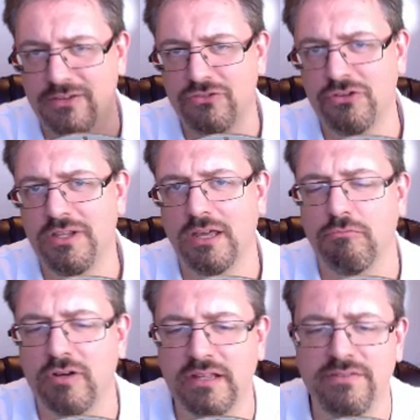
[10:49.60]
That should get
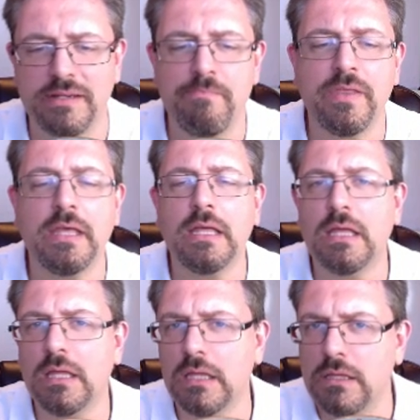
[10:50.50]
rid of it.
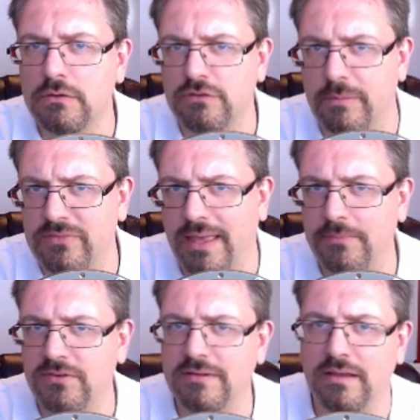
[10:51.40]

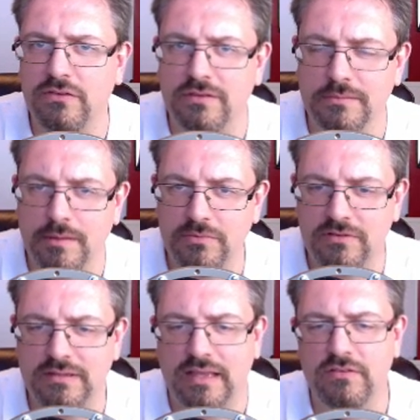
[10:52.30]
Sometimes it does, sometimes
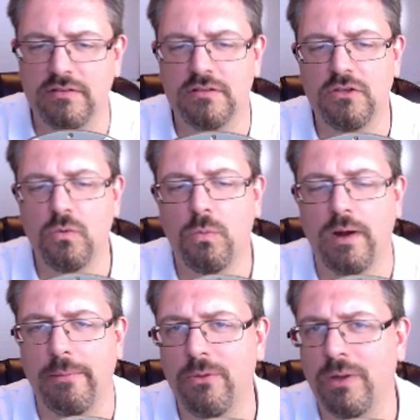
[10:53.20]
it doesn't. You
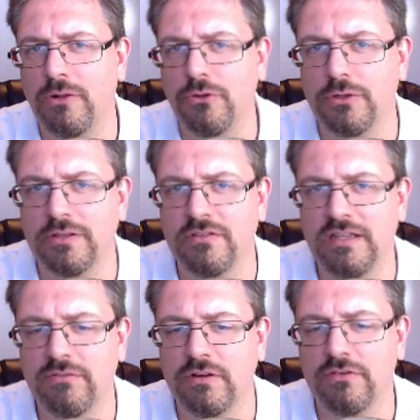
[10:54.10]
probably want to look to
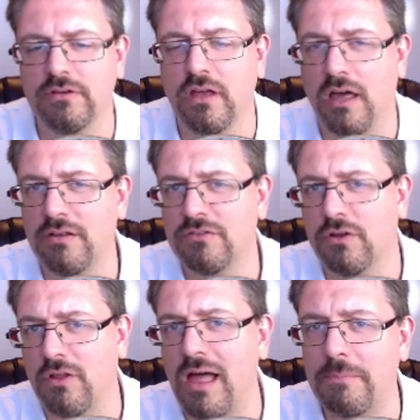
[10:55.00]
see if there's an
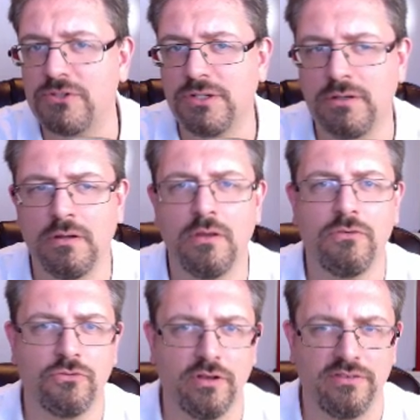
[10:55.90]
uninstall option.
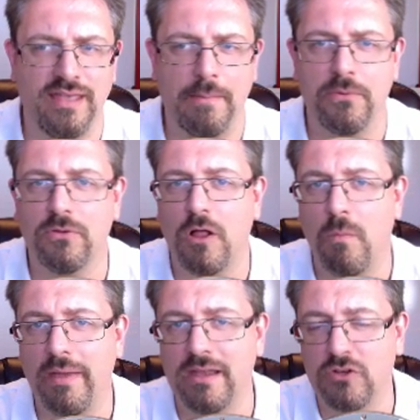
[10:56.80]
For example, all
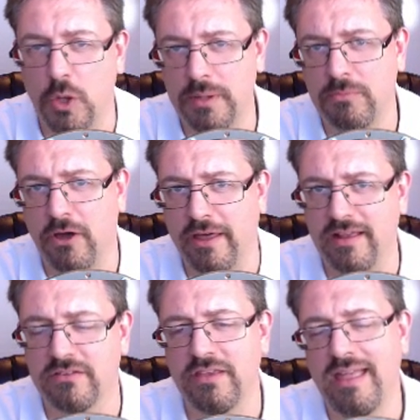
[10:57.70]
my Adobe
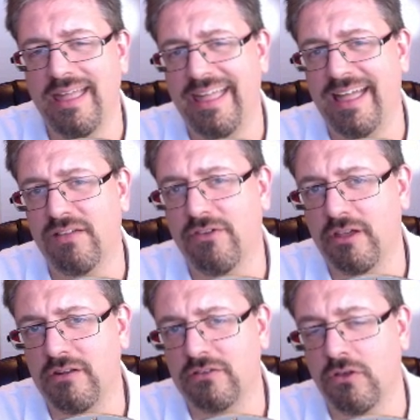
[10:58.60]
products have
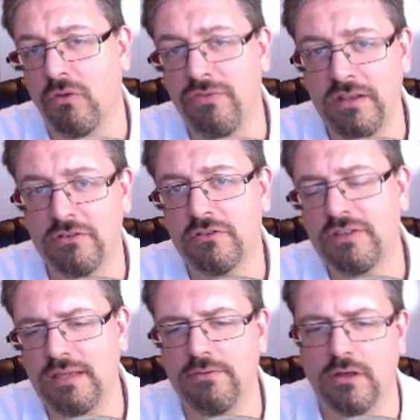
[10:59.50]
uninstall
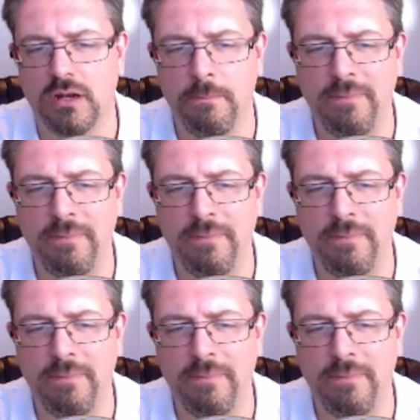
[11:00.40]
features even on a